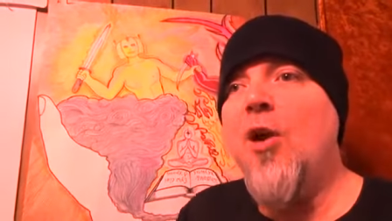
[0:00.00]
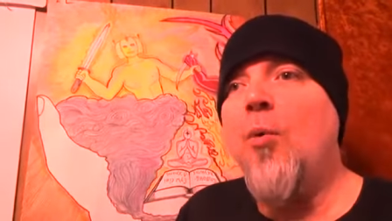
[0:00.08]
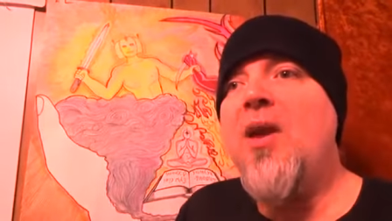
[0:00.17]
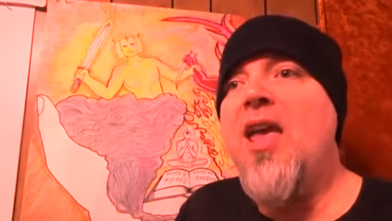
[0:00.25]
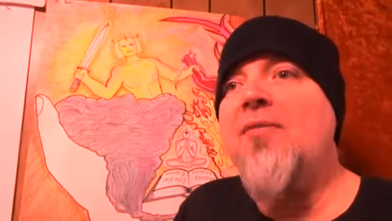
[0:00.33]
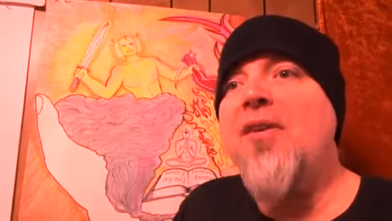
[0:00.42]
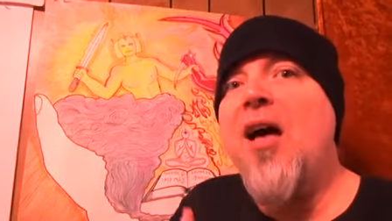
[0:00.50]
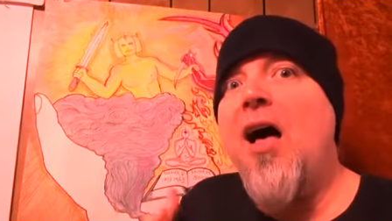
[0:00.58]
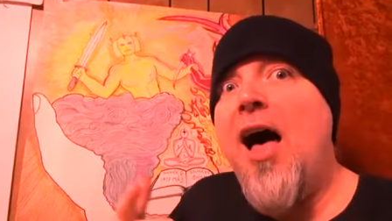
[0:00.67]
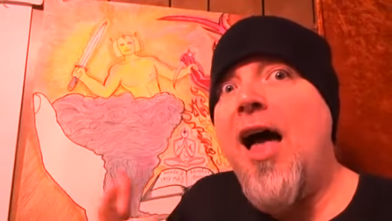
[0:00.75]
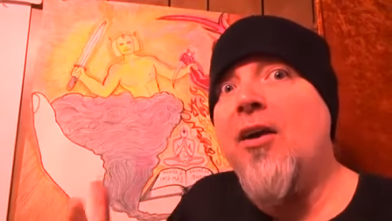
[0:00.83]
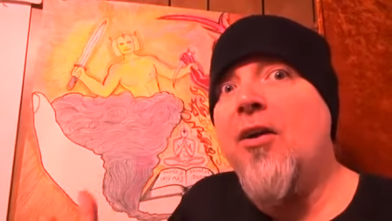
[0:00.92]
we have a
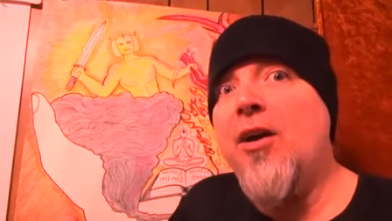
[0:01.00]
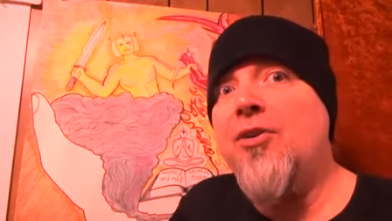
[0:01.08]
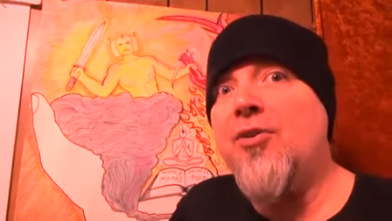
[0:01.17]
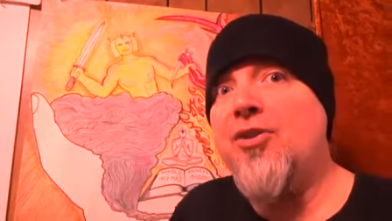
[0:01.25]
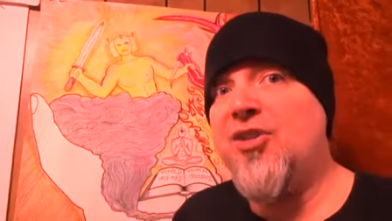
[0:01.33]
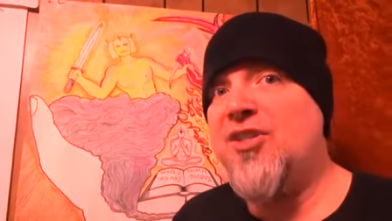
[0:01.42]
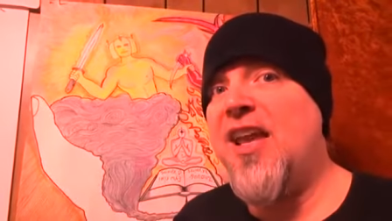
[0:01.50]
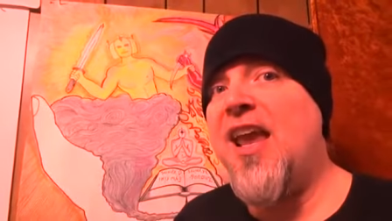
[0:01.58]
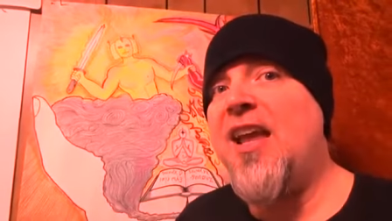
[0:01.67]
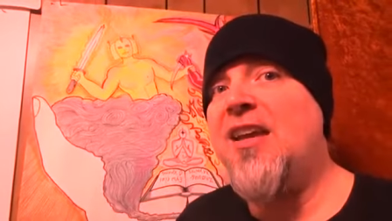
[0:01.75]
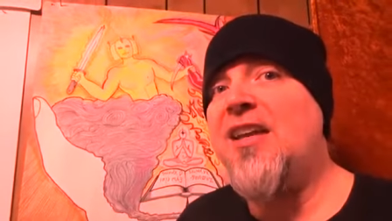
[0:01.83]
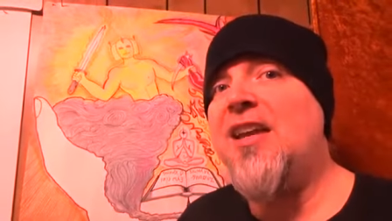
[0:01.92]
higher
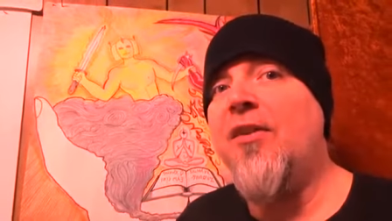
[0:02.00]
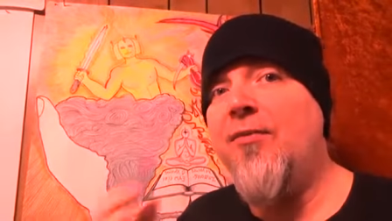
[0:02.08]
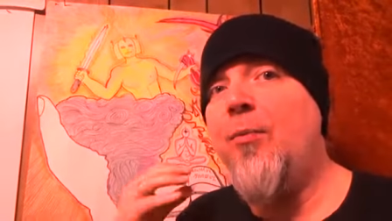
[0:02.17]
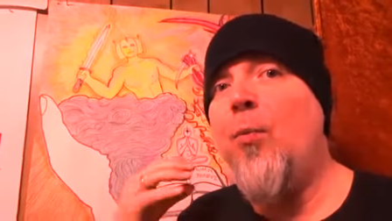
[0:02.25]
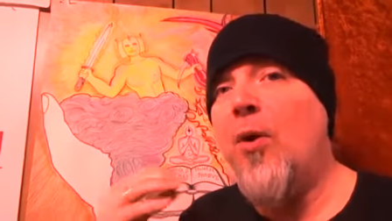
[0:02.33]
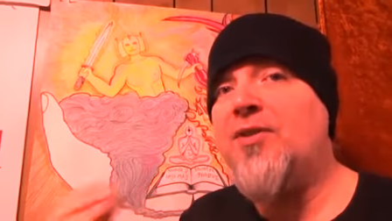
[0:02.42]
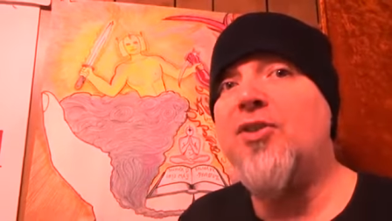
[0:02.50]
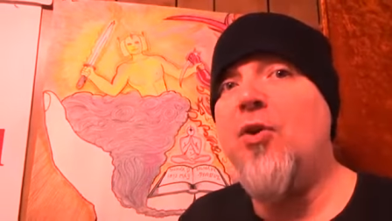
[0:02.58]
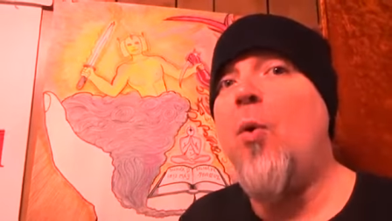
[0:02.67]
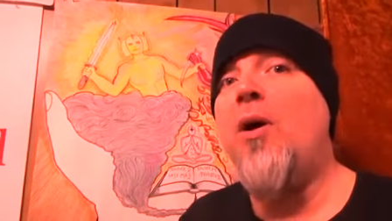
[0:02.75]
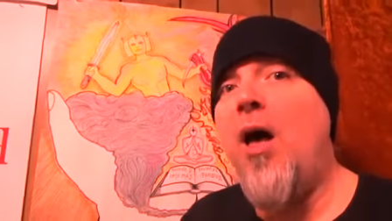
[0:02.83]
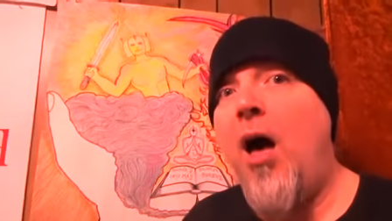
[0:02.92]
understanding of what's
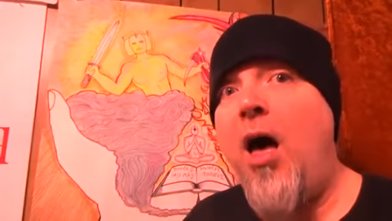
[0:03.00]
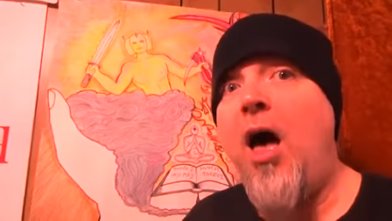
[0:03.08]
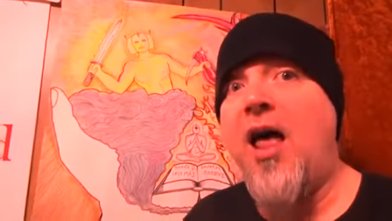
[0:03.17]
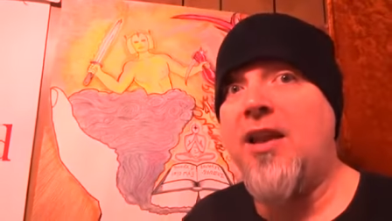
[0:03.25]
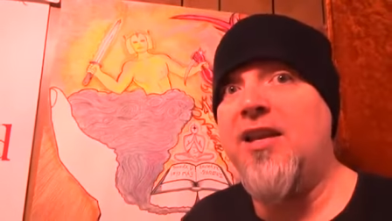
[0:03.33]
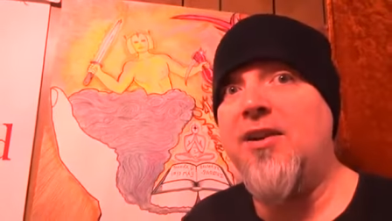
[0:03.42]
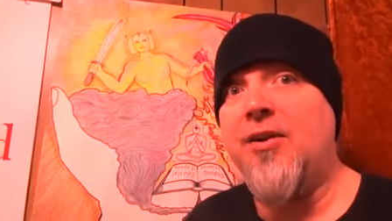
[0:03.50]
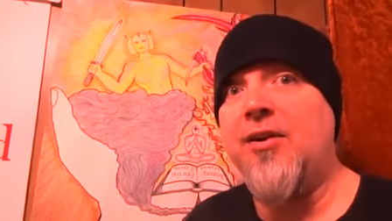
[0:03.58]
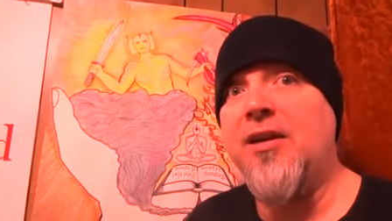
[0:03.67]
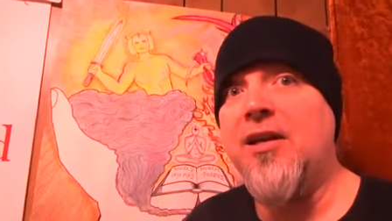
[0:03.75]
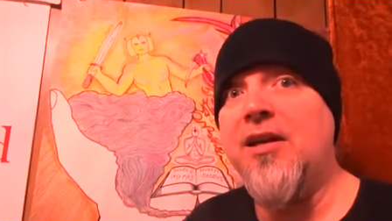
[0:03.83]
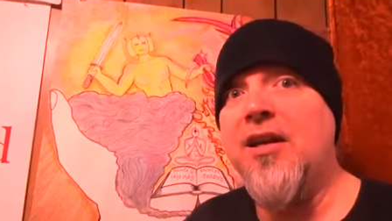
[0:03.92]
going on
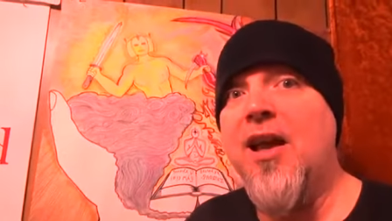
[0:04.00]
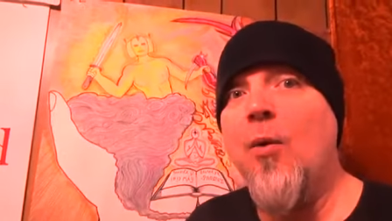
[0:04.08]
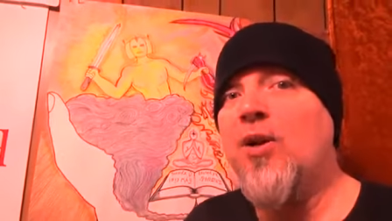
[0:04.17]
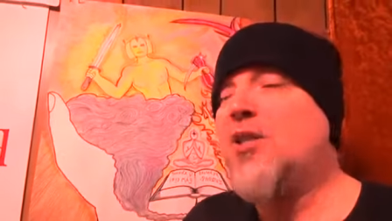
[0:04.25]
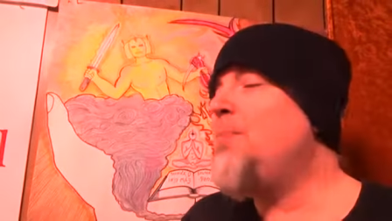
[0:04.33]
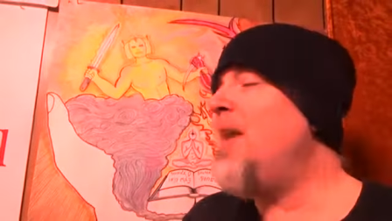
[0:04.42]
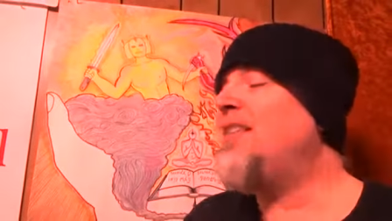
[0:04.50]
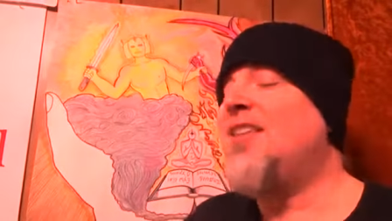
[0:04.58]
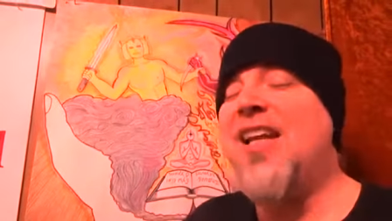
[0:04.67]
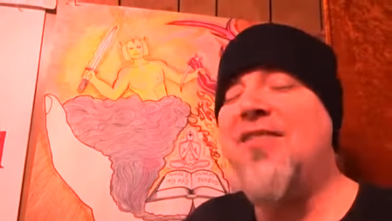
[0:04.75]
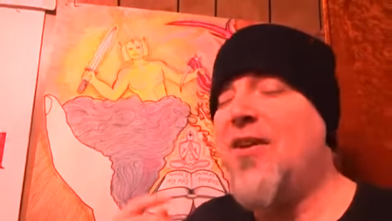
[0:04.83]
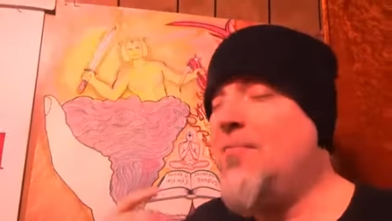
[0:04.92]
here, which makes
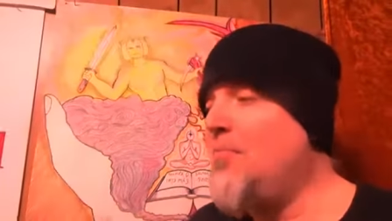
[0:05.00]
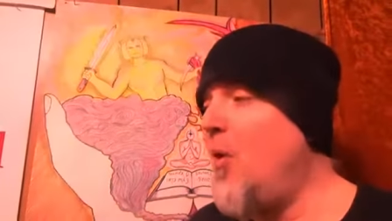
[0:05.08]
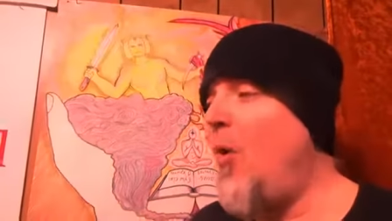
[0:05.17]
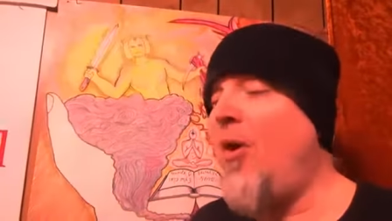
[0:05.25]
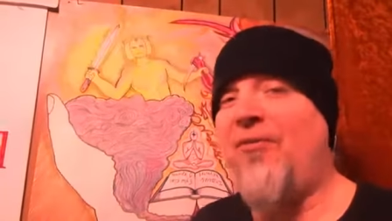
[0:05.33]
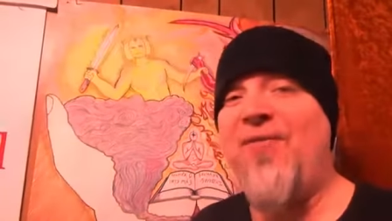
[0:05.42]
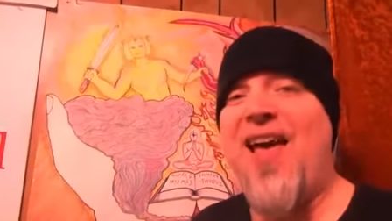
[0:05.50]
it even more